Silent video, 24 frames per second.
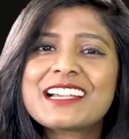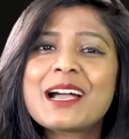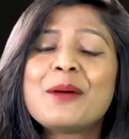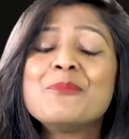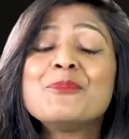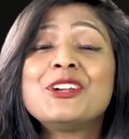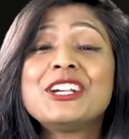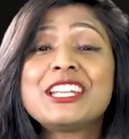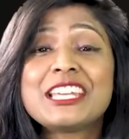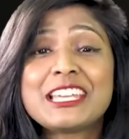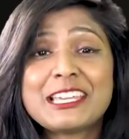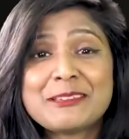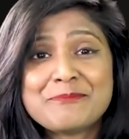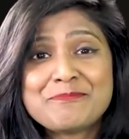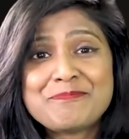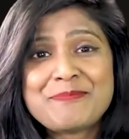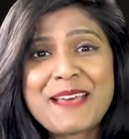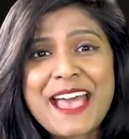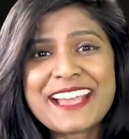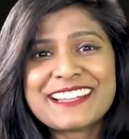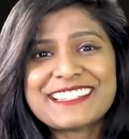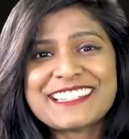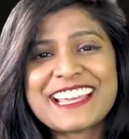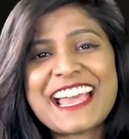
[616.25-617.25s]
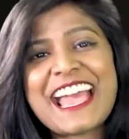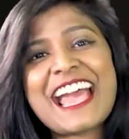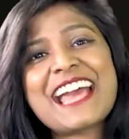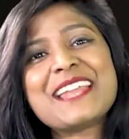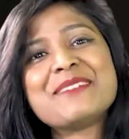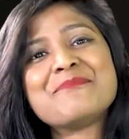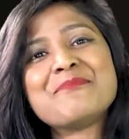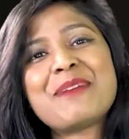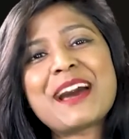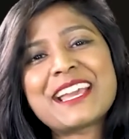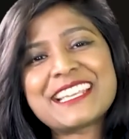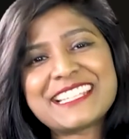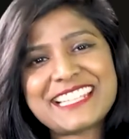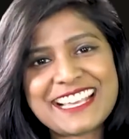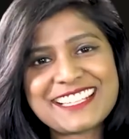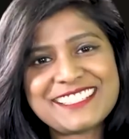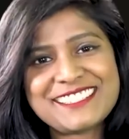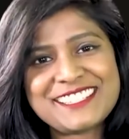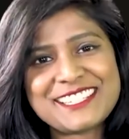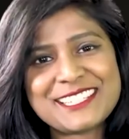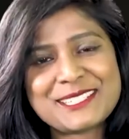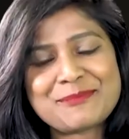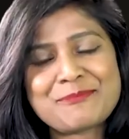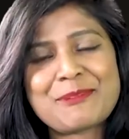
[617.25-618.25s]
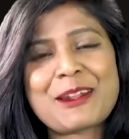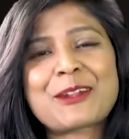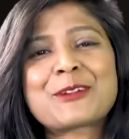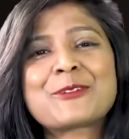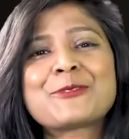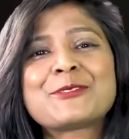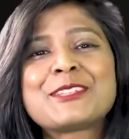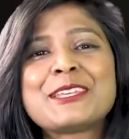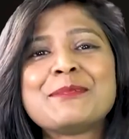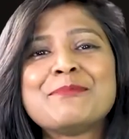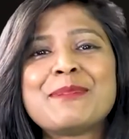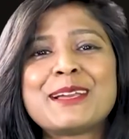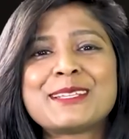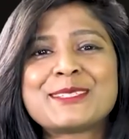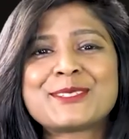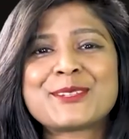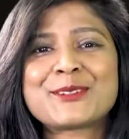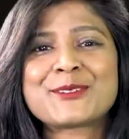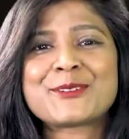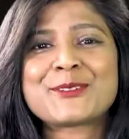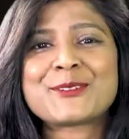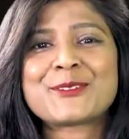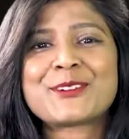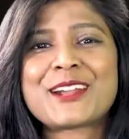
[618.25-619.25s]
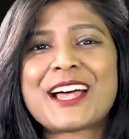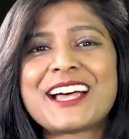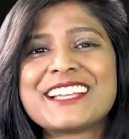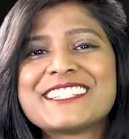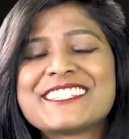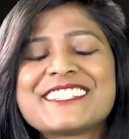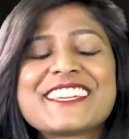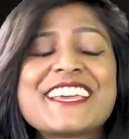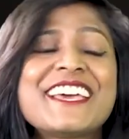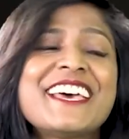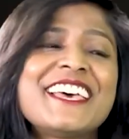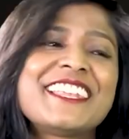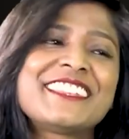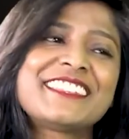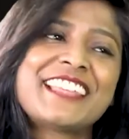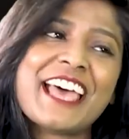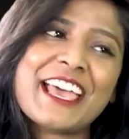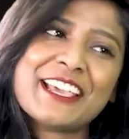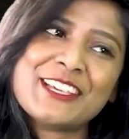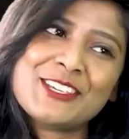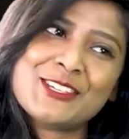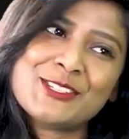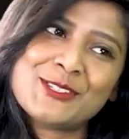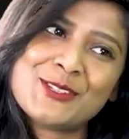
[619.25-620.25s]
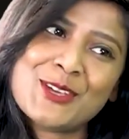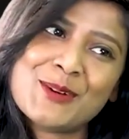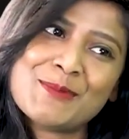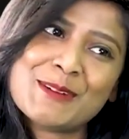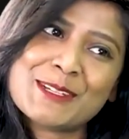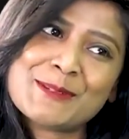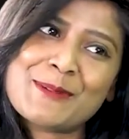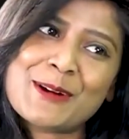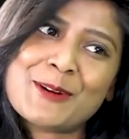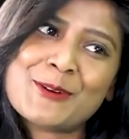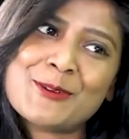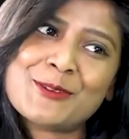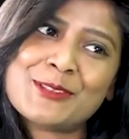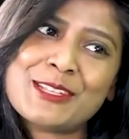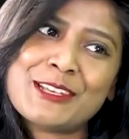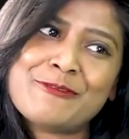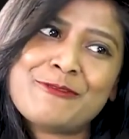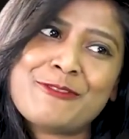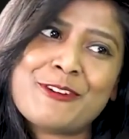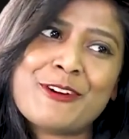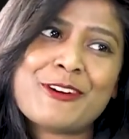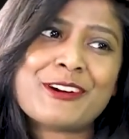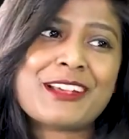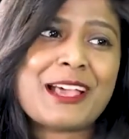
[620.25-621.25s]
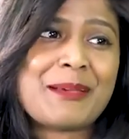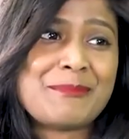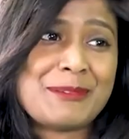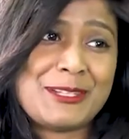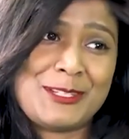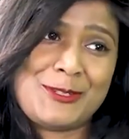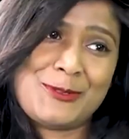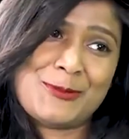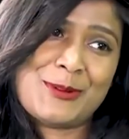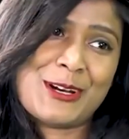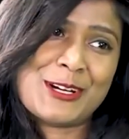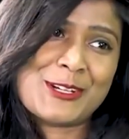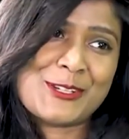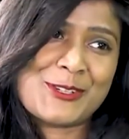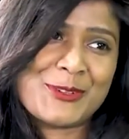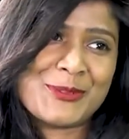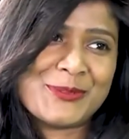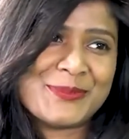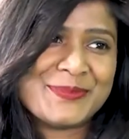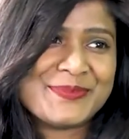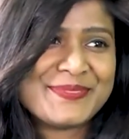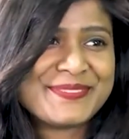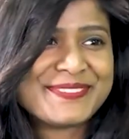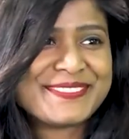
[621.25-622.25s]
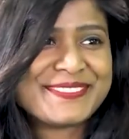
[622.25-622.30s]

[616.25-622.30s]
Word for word: Community Impact, and my guest is Prakruthi Mysore Gururaj. Thank you so much, Prakruthi, for coming to our show.